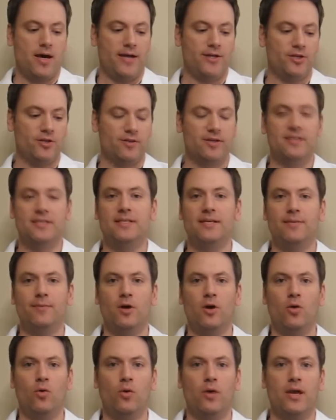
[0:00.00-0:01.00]
I do this
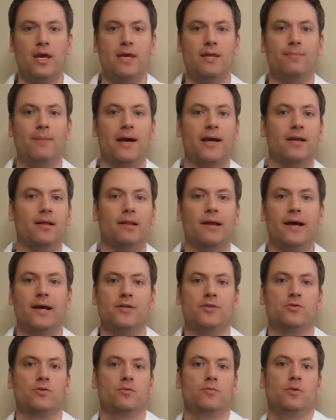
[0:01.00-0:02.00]
demo in my
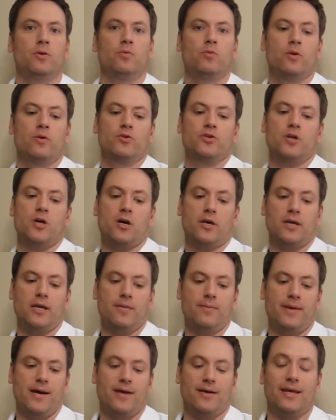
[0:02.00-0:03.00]
classroom when we're
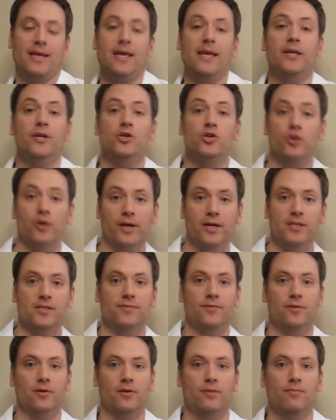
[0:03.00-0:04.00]
talking about heat
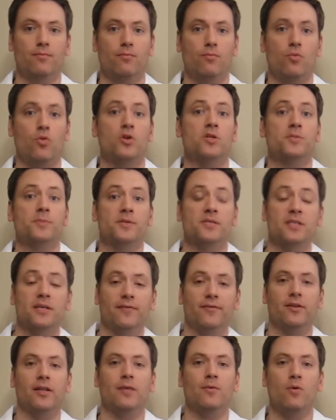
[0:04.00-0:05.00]
transfer, more
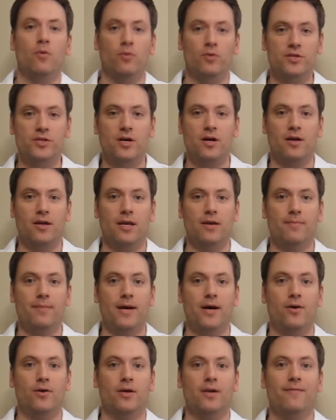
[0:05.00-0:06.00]
specifically when we're talking
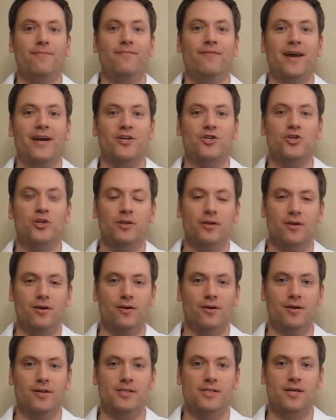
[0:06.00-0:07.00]
about convection
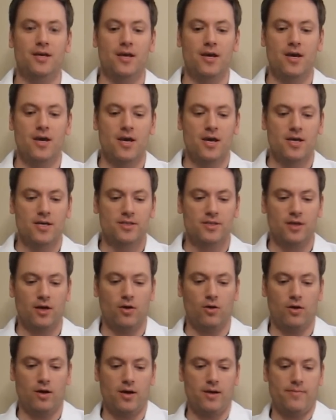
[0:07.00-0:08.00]
currents.
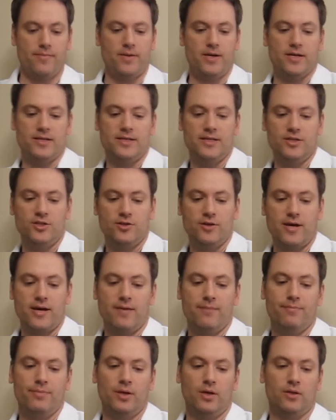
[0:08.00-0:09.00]
So I'm going to teach you
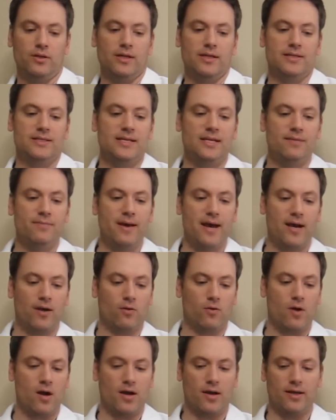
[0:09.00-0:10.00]
how to build a tea
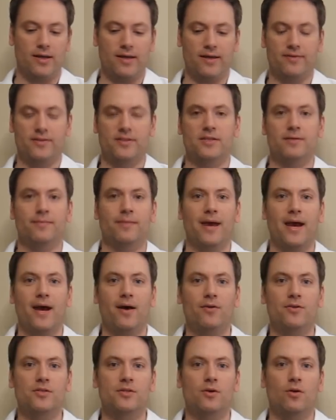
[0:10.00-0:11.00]
bag rocket out of some
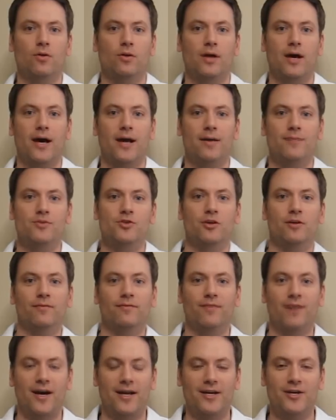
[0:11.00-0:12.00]
household items you
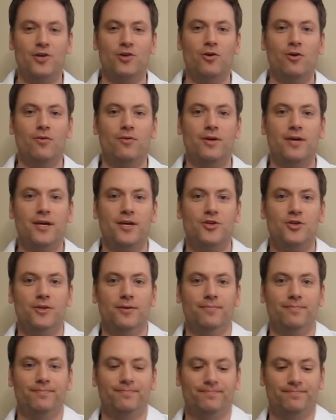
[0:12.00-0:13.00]
can find in your own
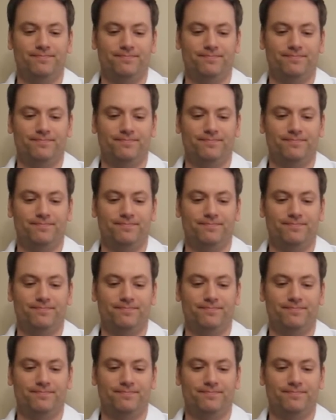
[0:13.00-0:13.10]
kitchen.